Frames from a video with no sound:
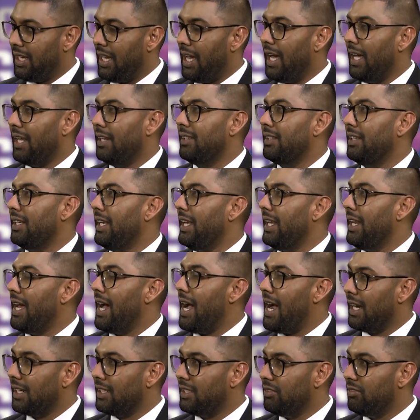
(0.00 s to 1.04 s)
And in
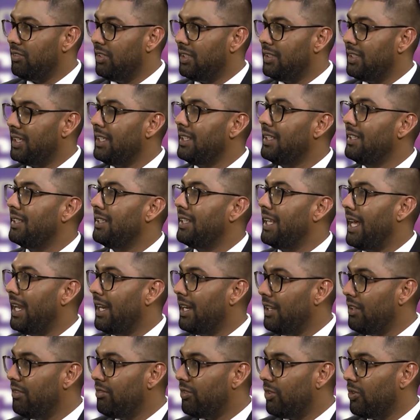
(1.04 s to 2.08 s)
activating
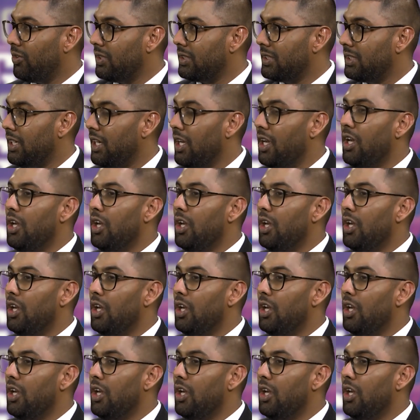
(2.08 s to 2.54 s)
deadly force,